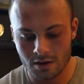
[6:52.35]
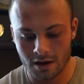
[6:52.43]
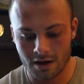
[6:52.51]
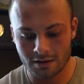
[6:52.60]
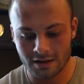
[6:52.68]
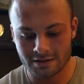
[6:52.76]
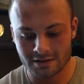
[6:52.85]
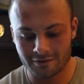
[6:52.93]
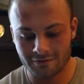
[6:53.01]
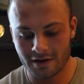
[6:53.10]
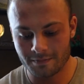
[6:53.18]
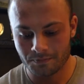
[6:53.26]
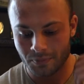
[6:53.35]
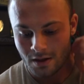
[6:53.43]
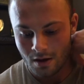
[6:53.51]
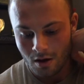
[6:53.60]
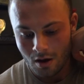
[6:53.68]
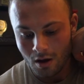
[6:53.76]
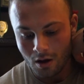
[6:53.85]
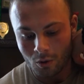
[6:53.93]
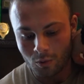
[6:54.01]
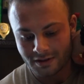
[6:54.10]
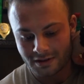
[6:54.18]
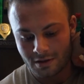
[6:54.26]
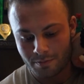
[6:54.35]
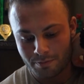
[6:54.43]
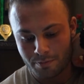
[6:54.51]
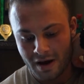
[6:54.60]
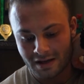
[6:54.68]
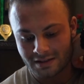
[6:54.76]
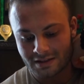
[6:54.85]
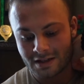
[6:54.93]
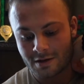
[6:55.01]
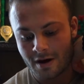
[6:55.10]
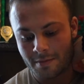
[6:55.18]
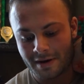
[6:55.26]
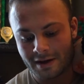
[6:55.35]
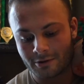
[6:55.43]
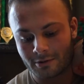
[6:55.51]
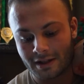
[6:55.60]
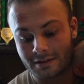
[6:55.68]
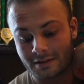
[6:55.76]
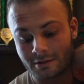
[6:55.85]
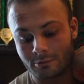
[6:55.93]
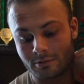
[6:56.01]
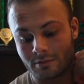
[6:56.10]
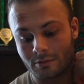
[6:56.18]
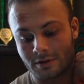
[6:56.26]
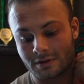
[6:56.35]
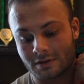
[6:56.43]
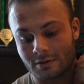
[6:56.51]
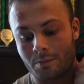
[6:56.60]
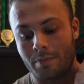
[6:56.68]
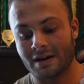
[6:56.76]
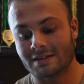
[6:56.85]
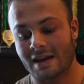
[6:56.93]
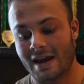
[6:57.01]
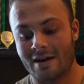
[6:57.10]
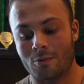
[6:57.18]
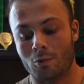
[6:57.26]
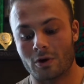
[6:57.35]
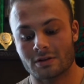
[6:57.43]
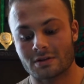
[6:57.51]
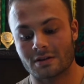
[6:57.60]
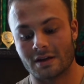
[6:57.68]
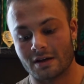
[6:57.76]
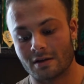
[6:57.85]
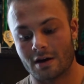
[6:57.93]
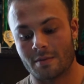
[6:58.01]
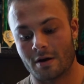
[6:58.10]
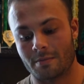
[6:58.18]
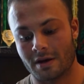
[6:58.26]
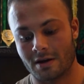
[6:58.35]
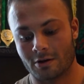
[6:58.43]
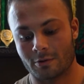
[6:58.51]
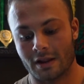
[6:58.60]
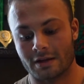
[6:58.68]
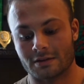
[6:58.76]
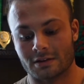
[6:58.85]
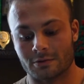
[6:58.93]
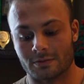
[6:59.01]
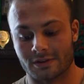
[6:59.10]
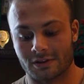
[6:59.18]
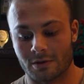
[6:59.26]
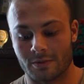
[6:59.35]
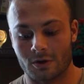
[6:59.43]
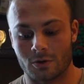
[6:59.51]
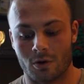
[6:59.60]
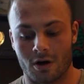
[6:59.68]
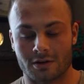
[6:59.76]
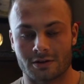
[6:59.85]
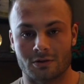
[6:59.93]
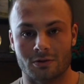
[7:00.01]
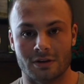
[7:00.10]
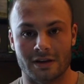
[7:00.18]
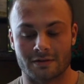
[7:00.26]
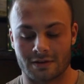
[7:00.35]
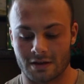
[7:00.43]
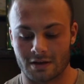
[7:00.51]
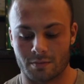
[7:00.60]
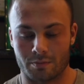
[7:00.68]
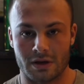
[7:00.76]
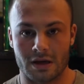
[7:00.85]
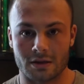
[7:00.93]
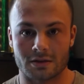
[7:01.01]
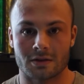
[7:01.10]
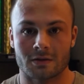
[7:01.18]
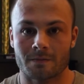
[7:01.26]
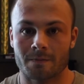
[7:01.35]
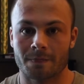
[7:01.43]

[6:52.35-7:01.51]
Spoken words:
Leslie Fit, what's the best thing about being in a relationship with, best and worst thing about being in a relationship with someone who also lifts and competes?